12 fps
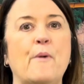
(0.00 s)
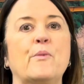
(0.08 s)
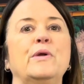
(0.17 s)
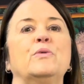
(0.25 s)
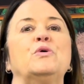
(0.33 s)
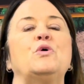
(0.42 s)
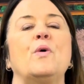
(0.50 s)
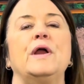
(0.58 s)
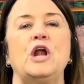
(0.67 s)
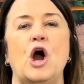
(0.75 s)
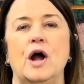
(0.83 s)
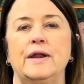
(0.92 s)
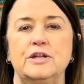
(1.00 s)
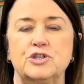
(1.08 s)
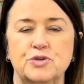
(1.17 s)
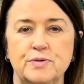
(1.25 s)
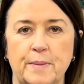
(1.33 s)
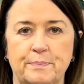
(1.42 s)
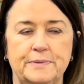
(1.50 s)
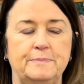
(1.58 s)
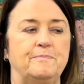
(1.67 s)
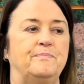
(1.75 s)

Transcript: and we were going on a trip.